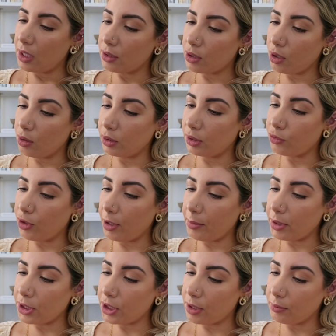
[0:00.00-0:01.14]
So the dry
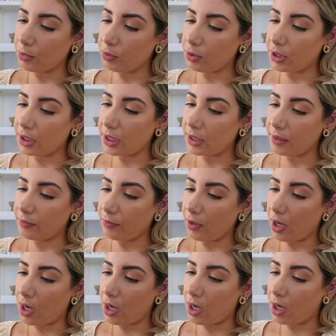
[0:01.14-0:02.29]
brush that I'm using is
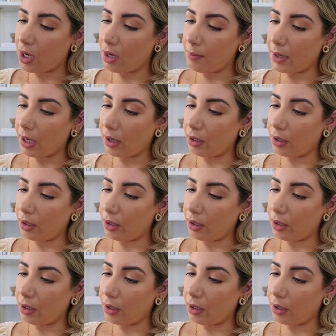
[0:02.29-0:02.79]
from